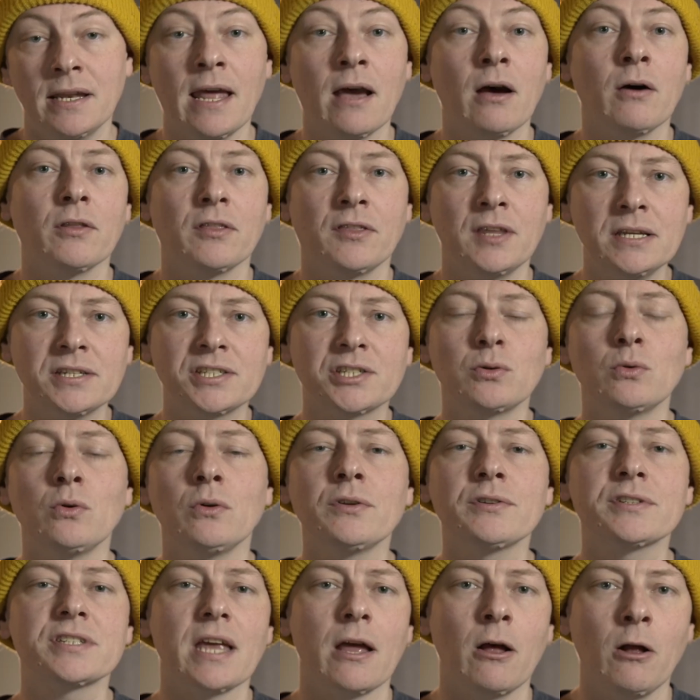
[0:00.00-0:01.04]
Now, these
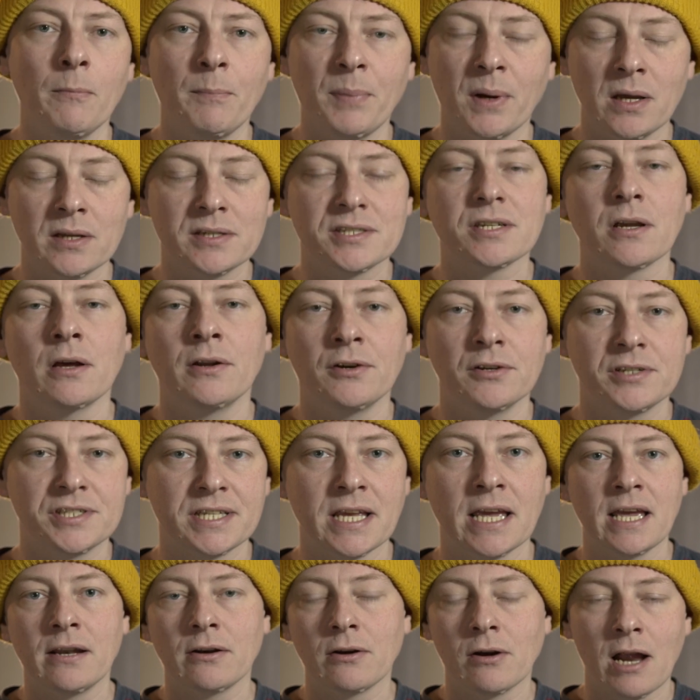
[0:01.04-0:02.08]
tools help us
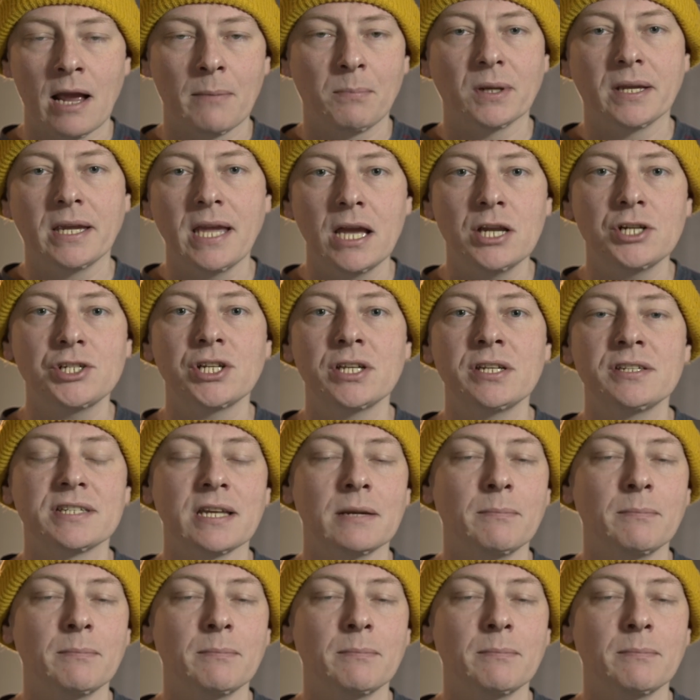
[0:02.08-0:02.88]
understand our applications,